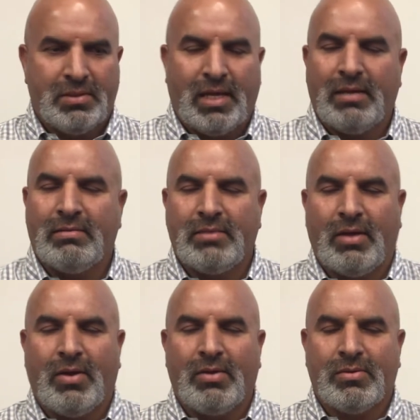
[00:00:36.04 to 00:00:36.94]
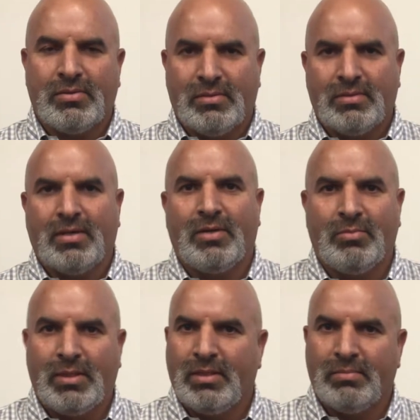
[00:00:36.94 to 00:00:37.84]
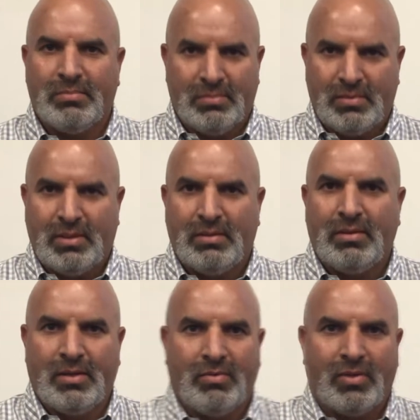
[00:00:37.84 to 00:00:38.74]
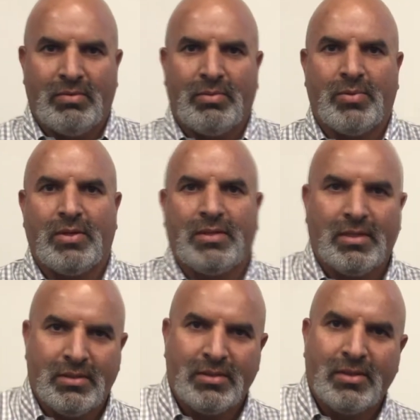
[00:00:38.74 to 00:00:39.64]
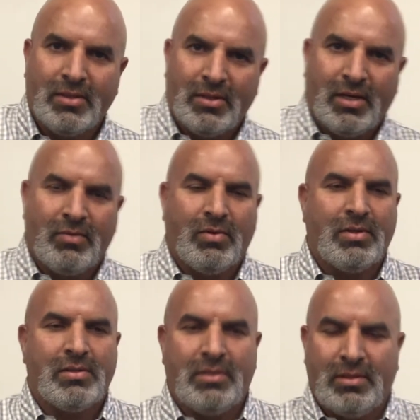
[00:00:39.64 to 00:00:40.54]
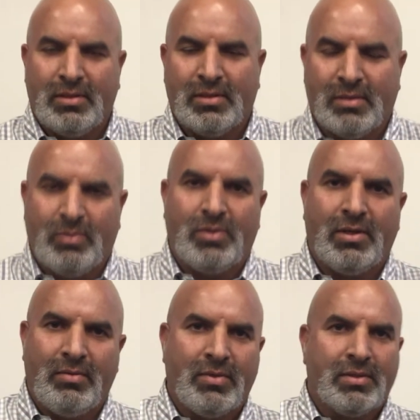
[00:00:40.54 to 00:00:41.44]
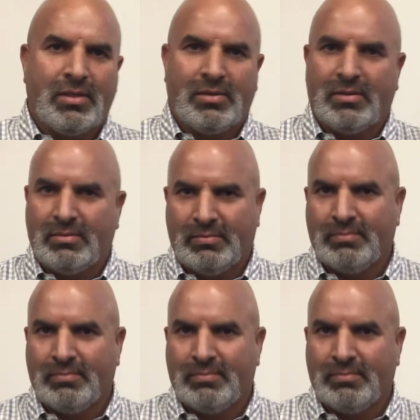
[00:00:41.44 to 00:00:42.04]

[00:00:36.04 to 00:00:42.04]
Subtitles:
10 townhouse condominium, you know, one of the projects, and one a senior community living center.